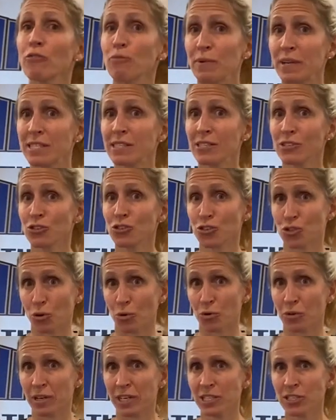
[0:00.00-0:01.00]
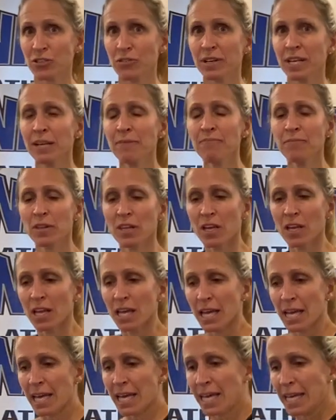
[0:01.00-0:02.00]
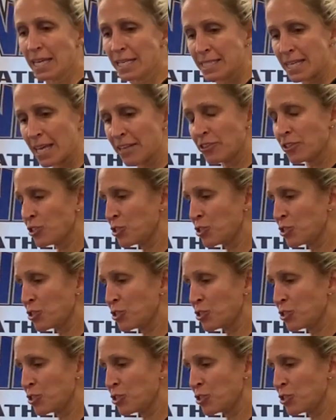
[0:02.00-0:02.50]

a recent shoulder injury, take